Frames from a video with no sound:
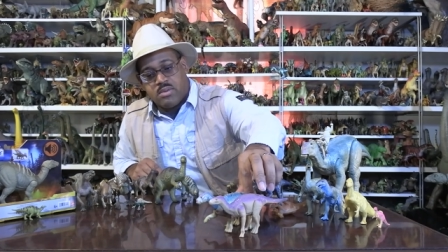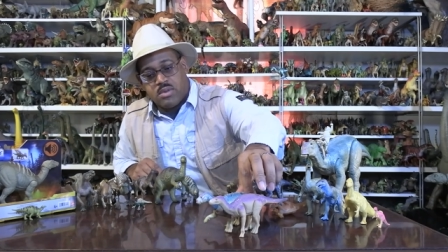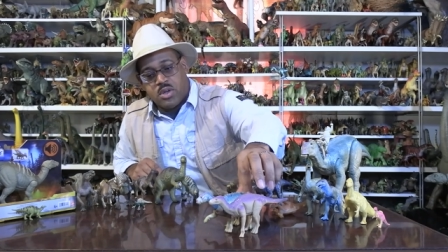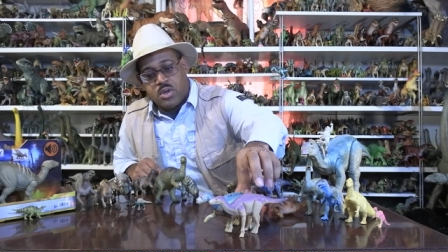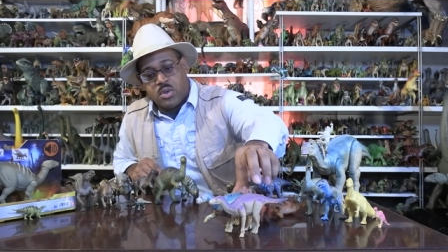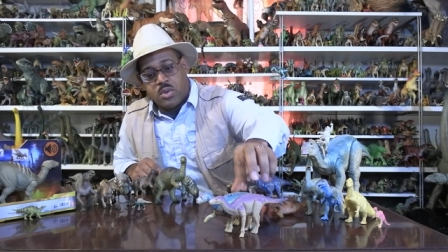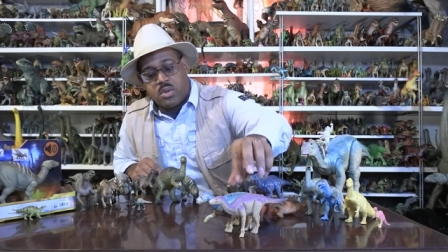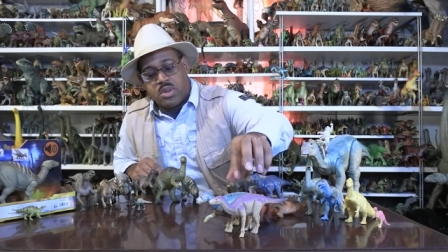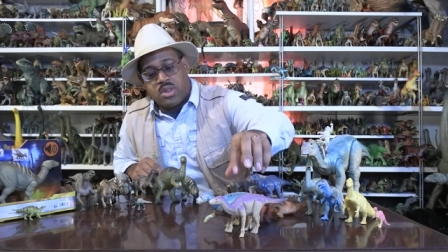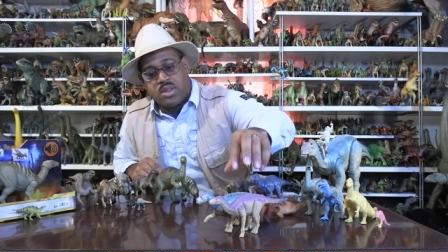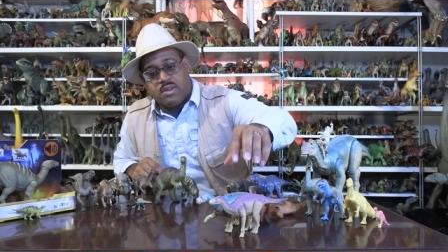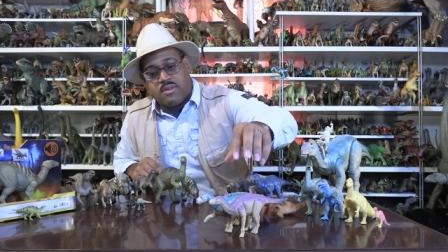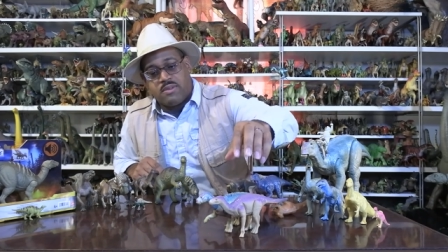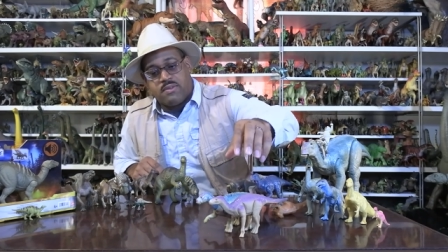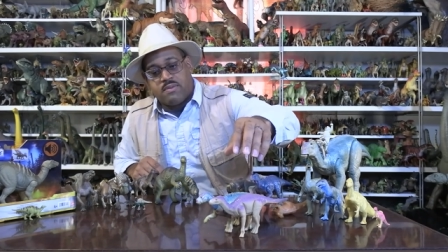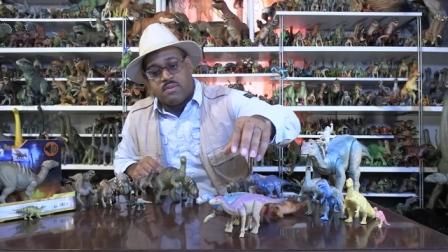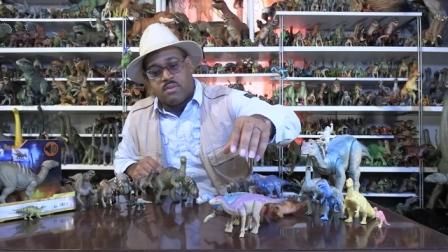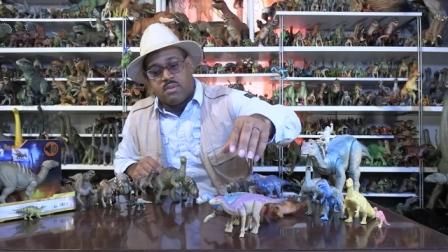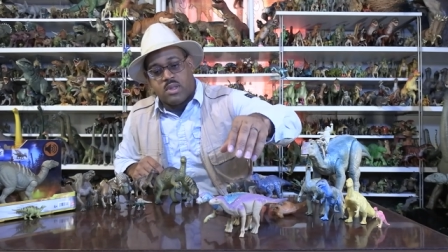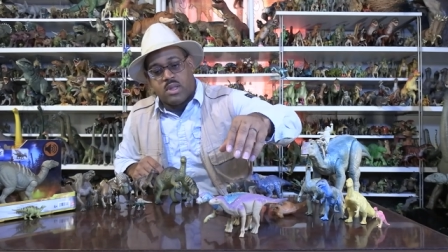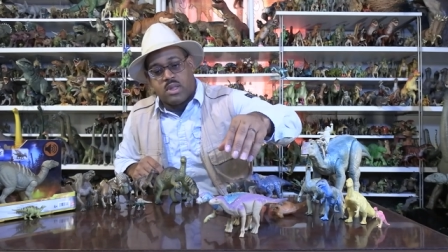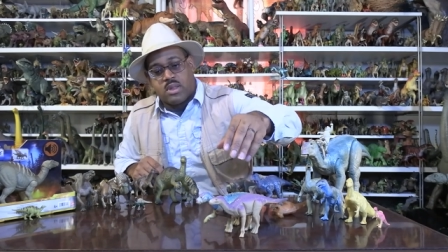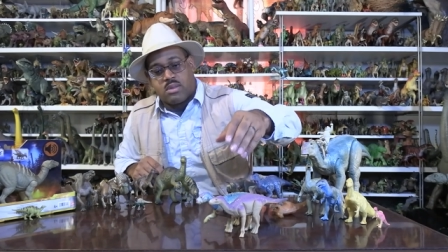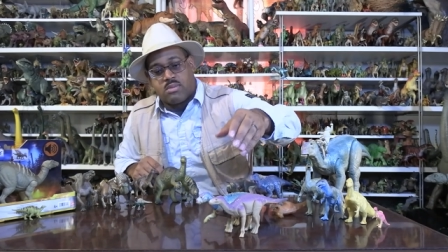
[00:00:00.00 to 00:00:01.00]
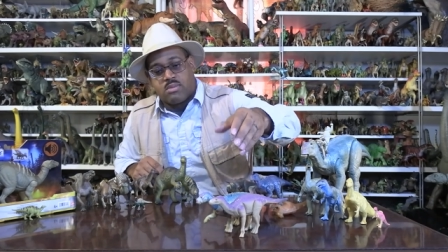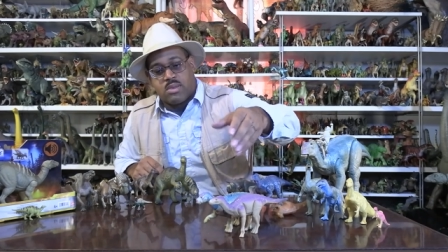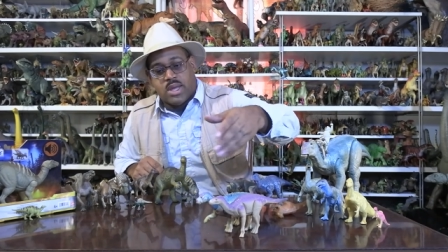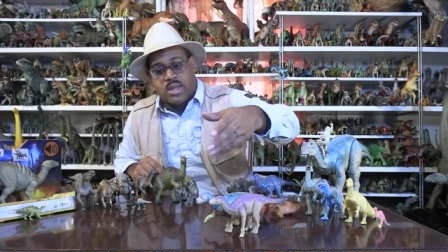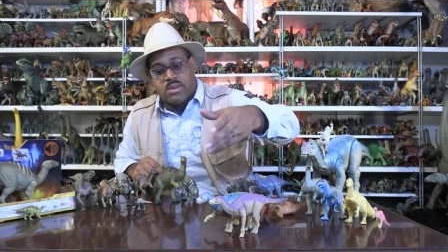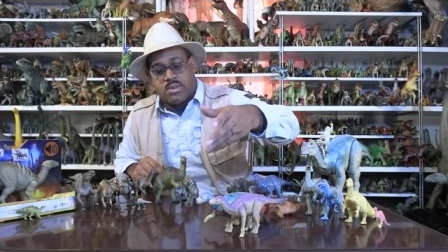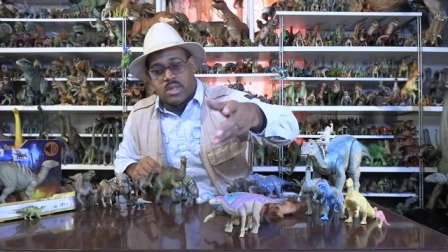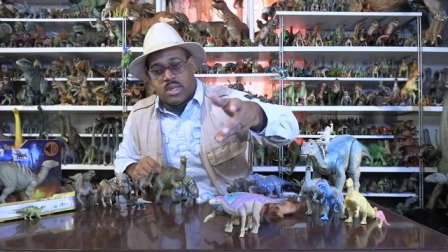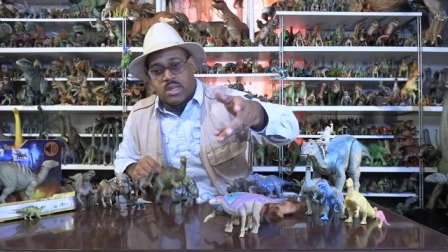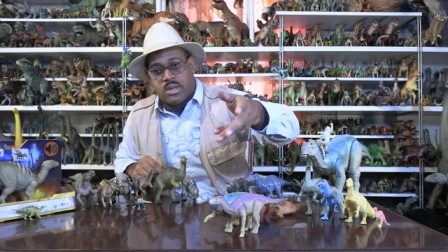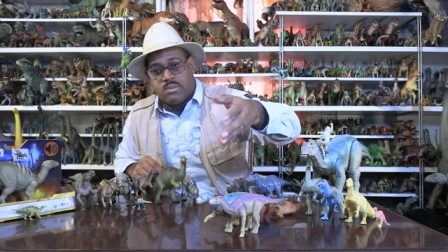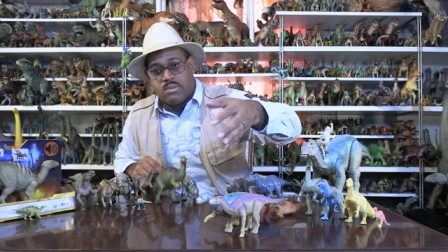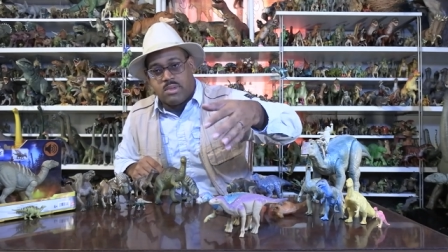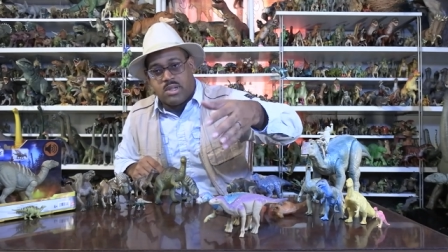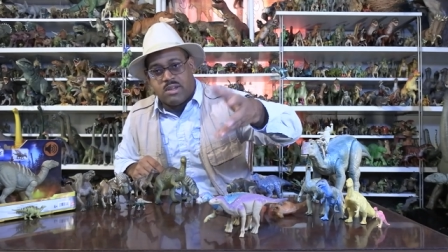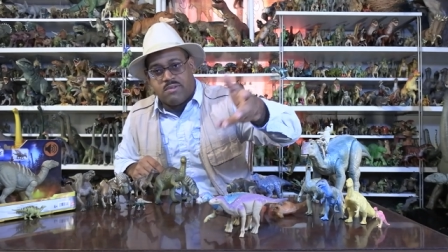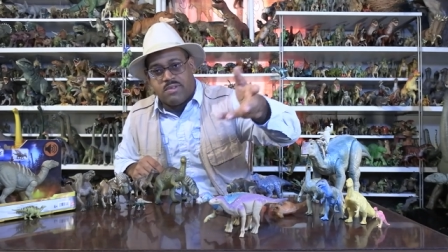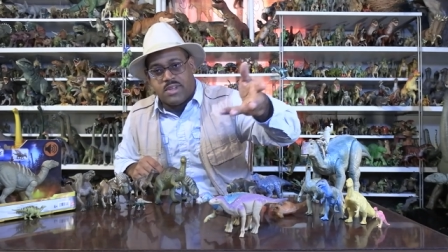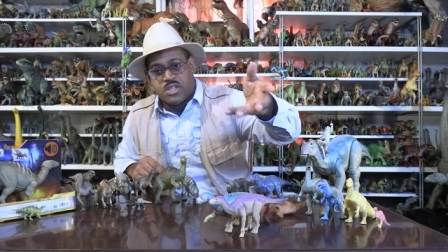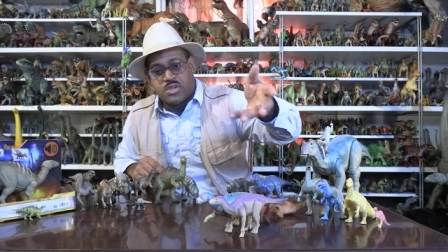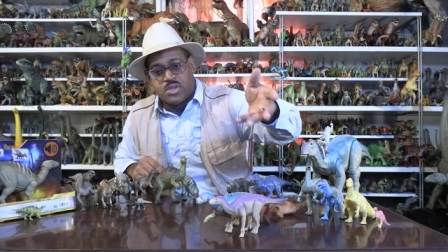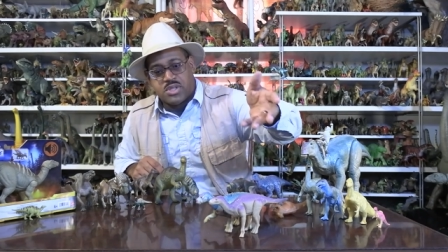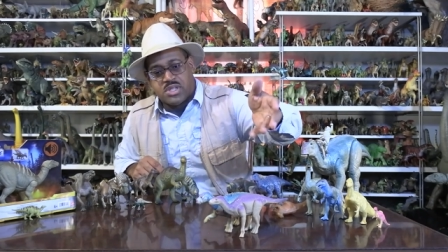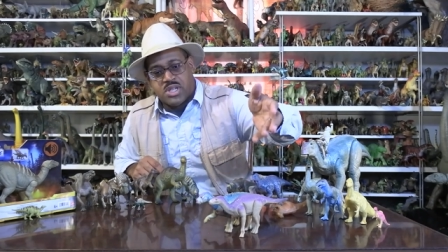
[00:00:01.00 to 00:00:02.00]
who the if like the love
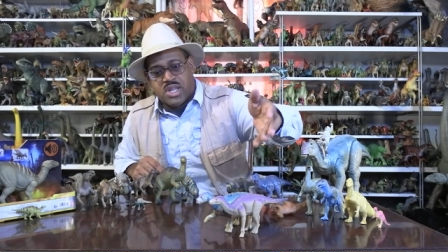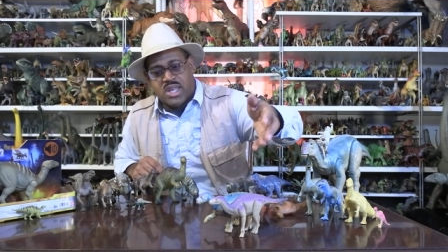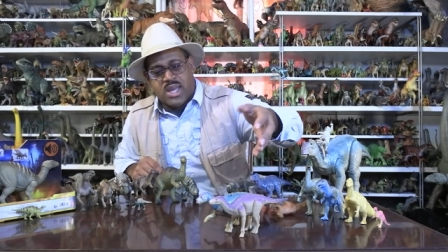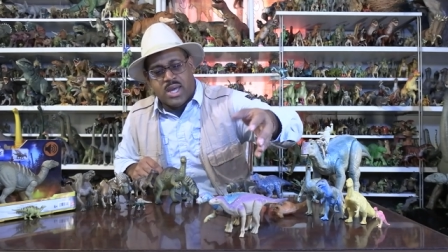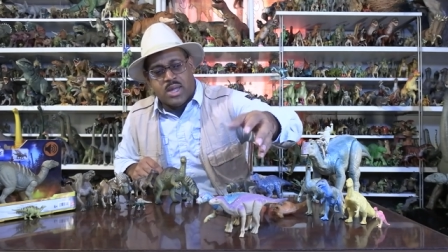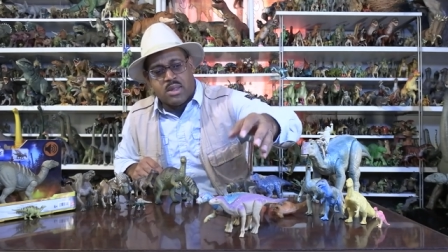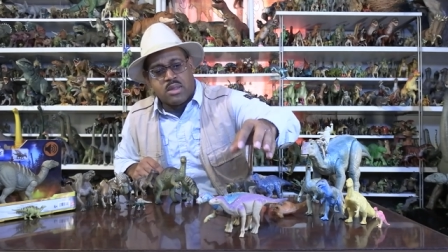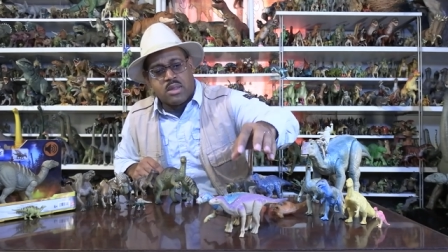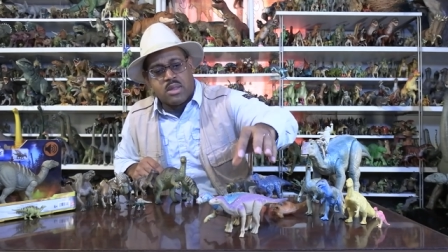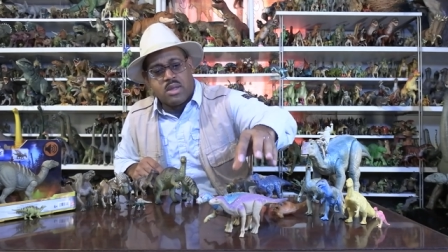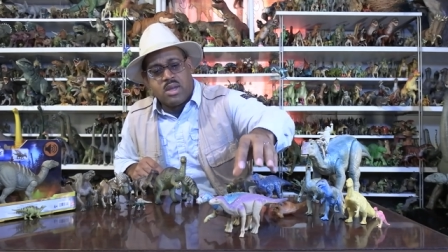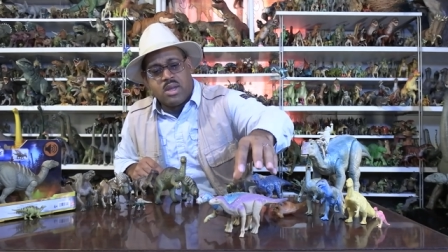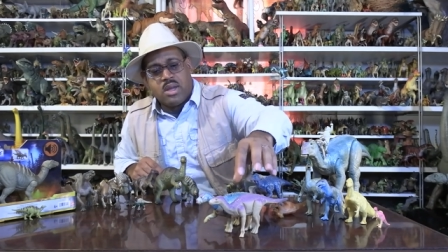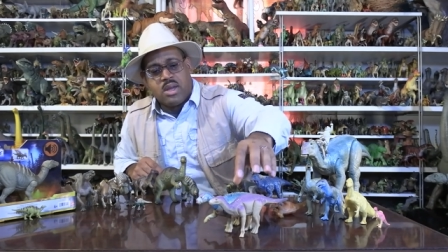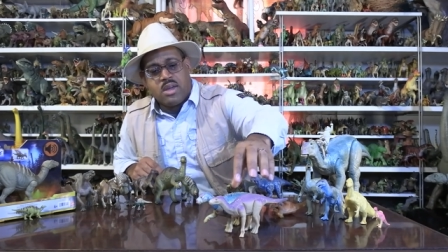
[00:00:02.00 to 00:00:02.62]
interest, I guess.